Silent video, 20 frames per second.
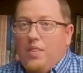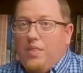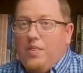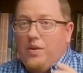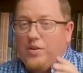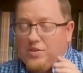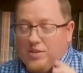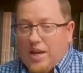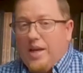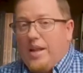
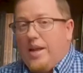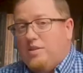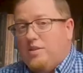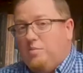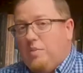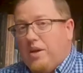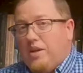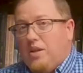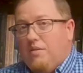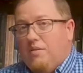There's that
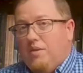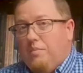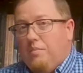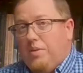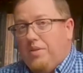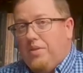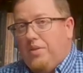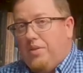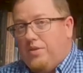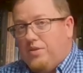aspect of it,
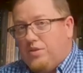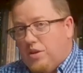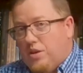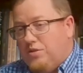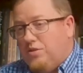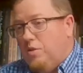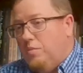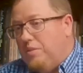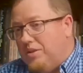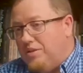but then there's
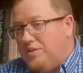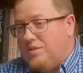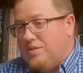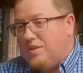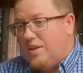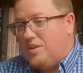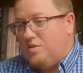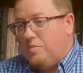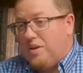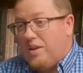also a business
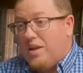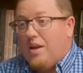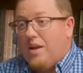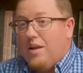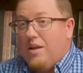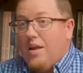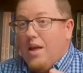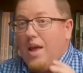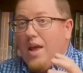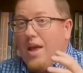aspect.
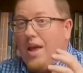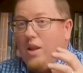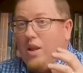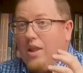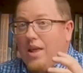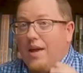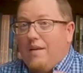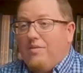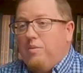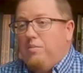And
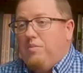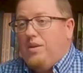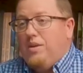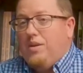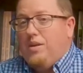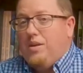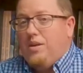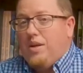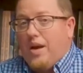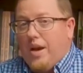you have to
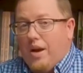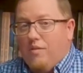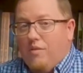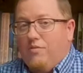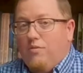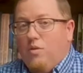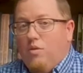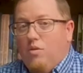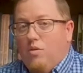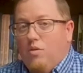be
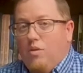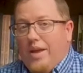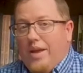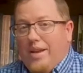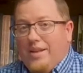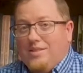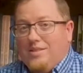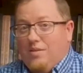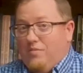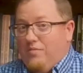careful,
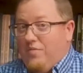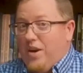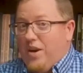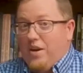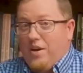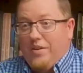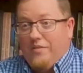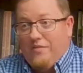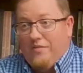and it's a very